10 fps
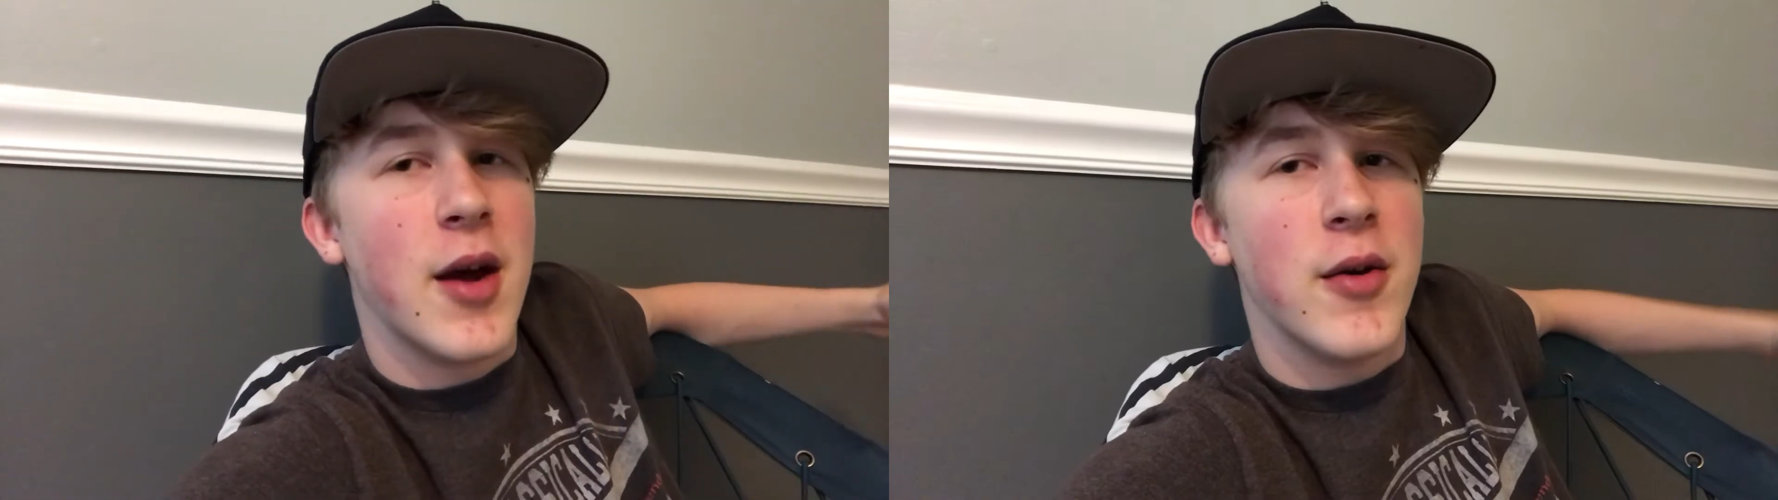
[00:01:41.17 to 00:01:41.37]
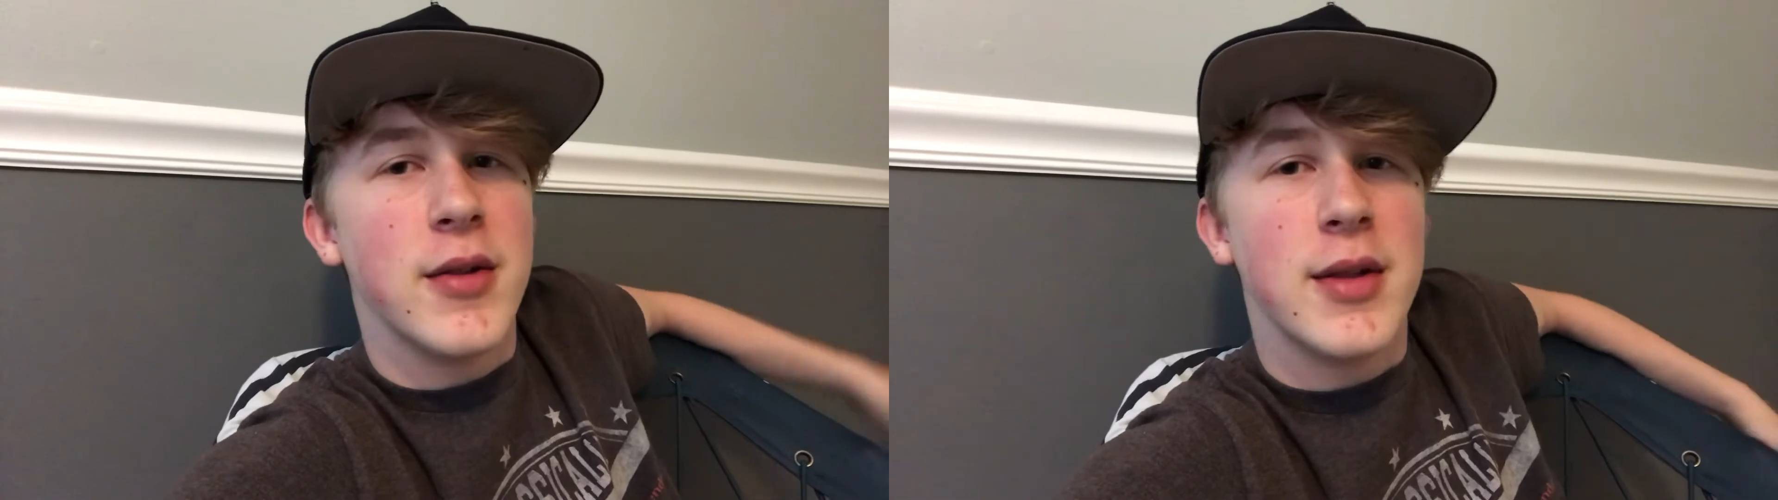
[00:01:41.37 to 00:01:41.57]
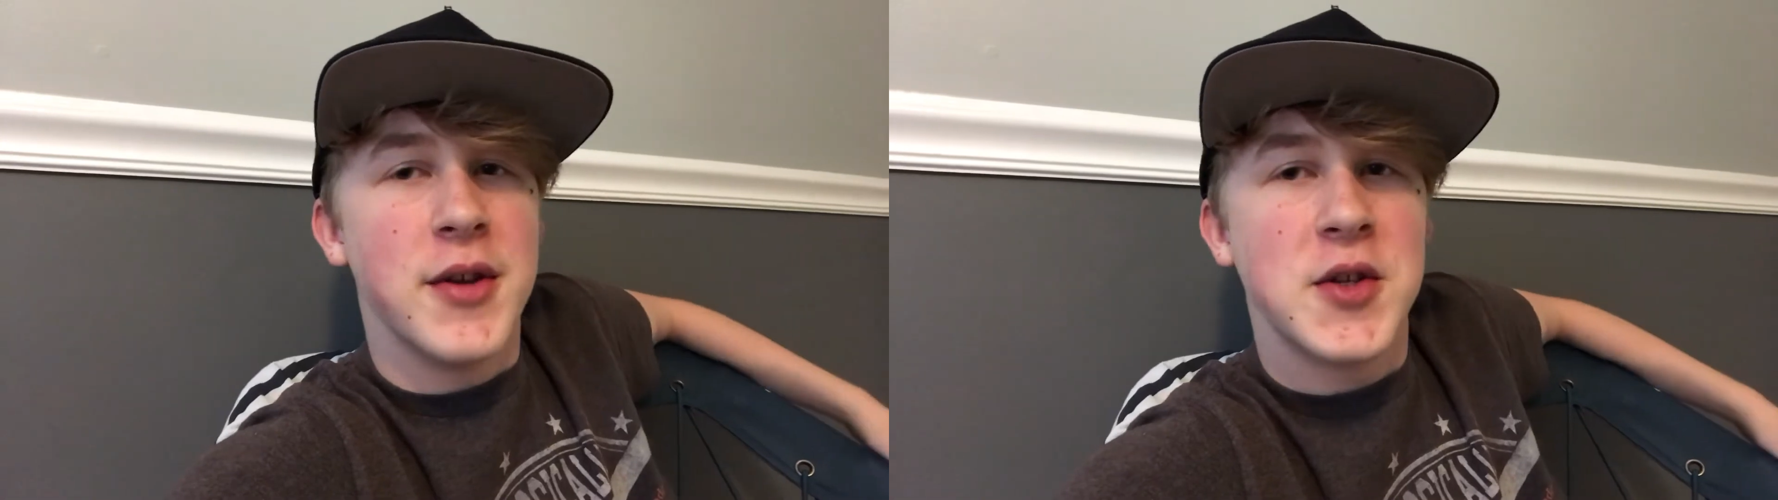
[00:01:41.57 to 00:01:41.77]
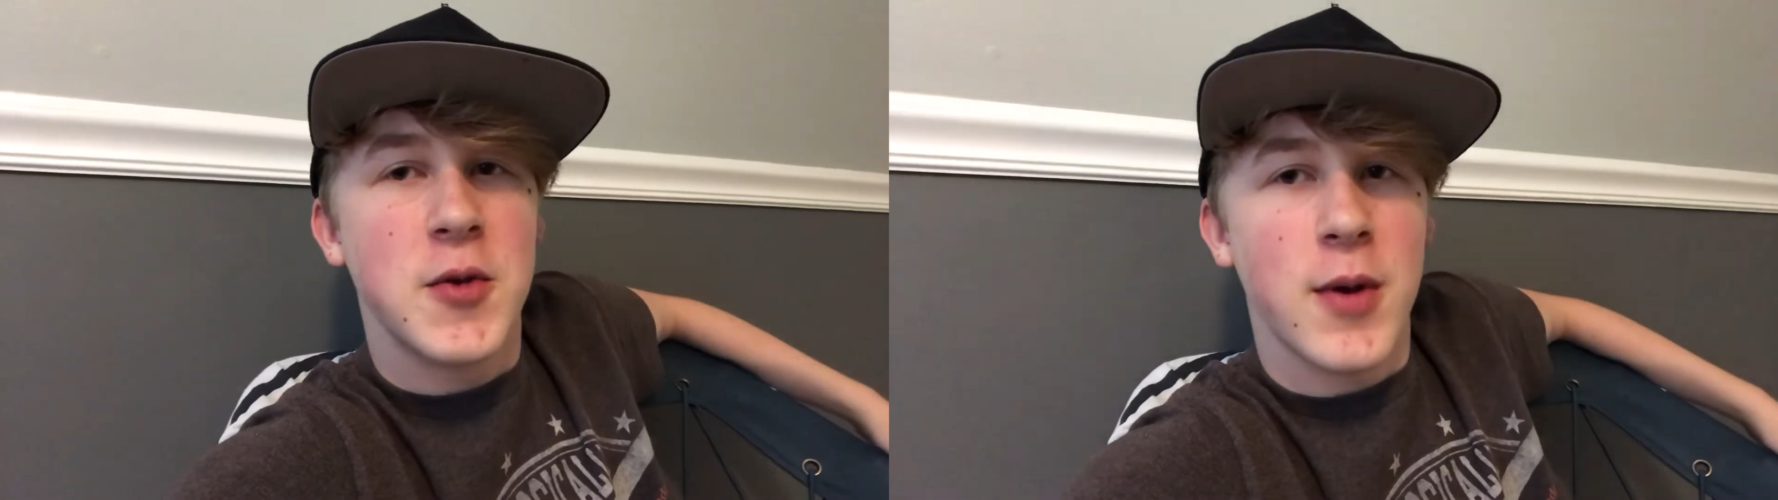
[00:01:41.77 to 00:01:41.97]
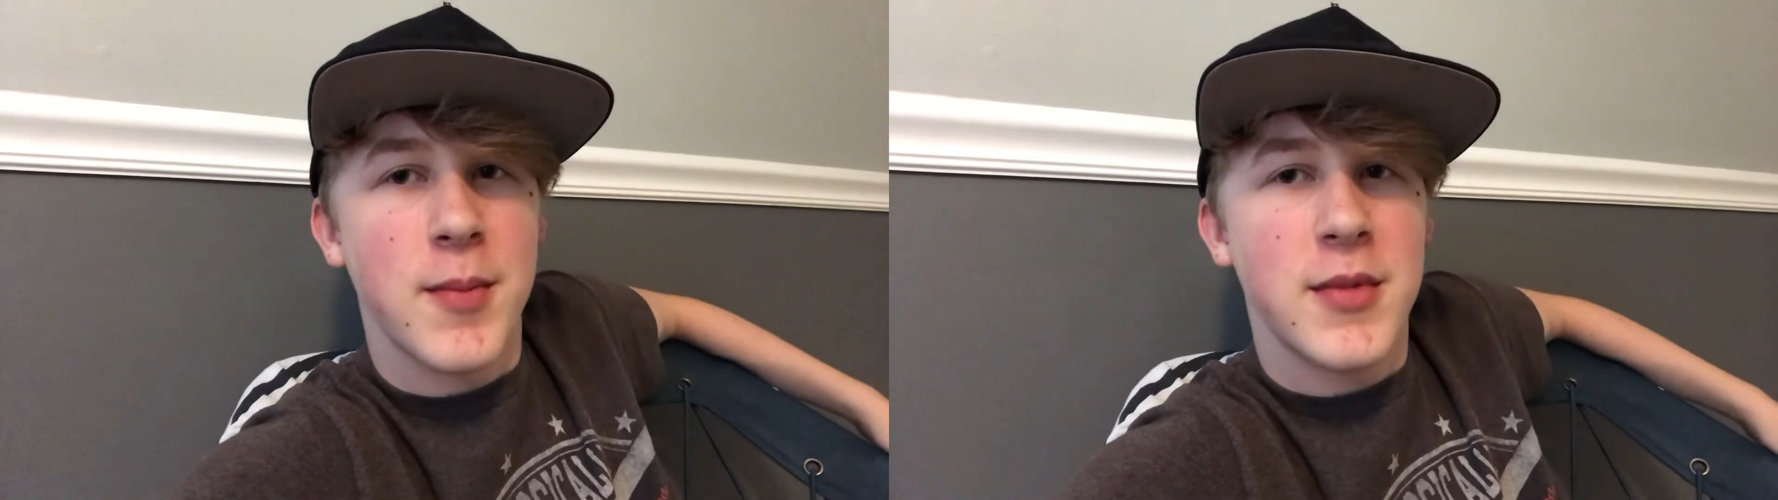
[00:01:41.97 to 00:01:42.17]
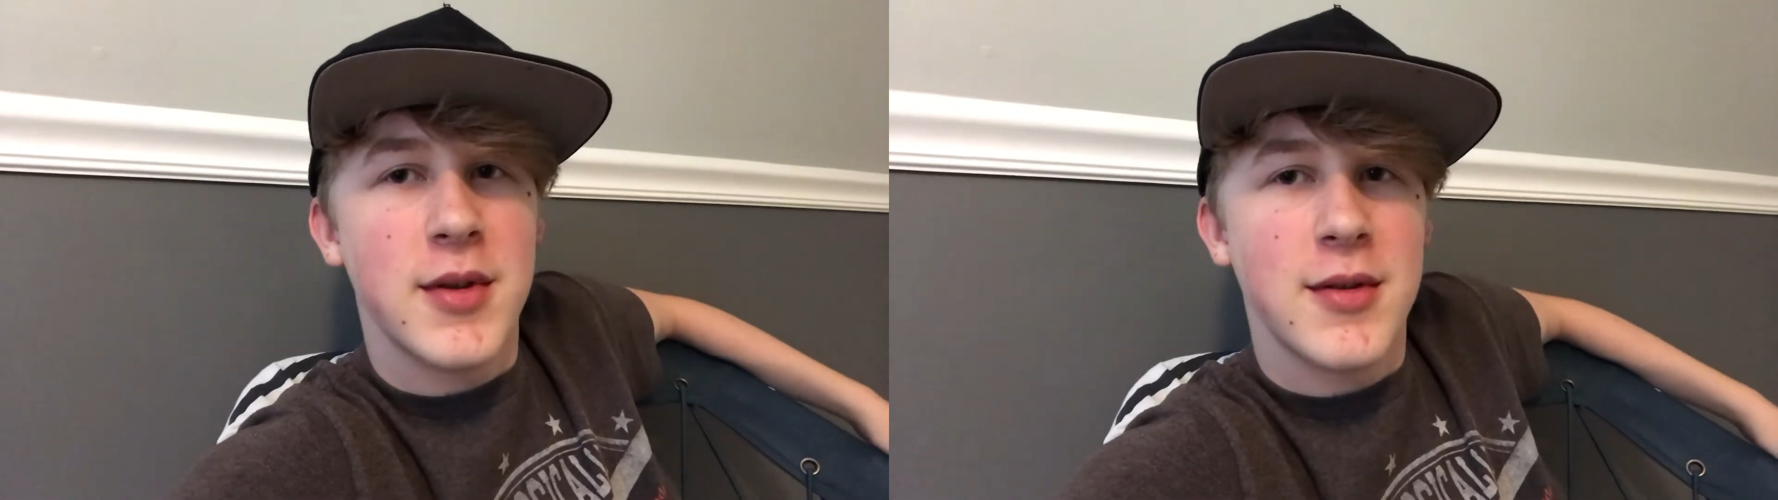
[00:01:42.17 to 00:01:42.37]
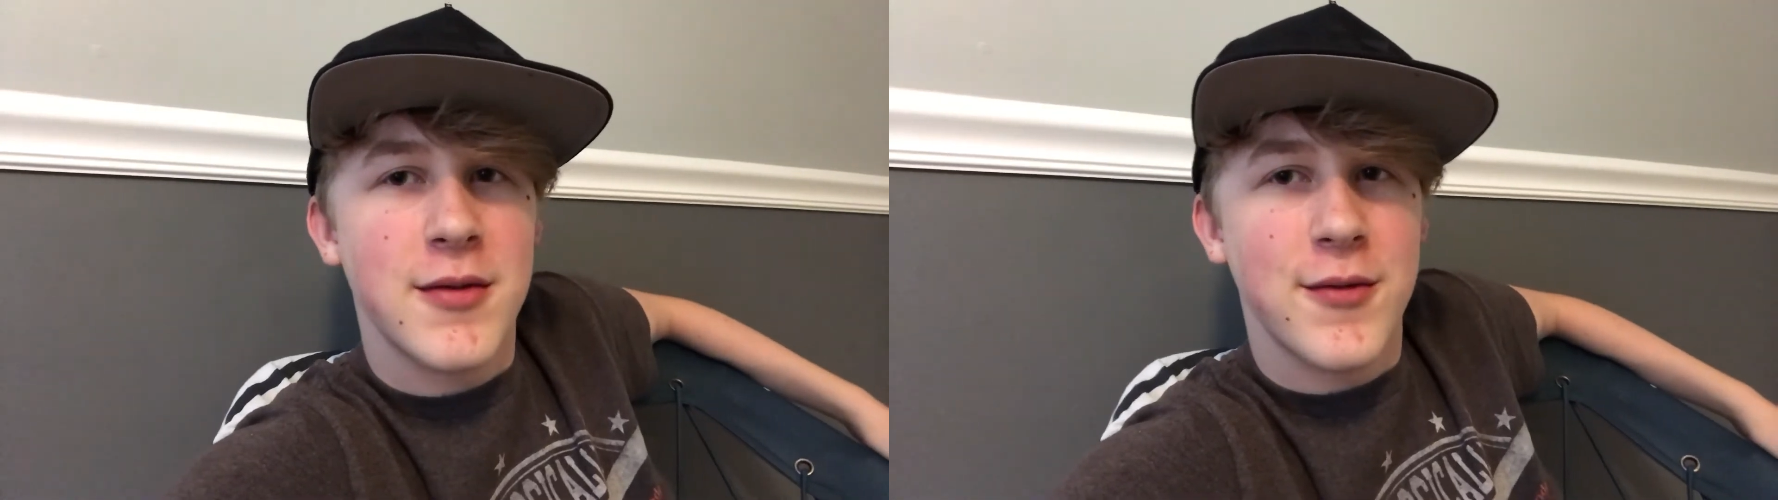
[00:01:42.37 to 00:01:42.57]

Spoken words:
out the script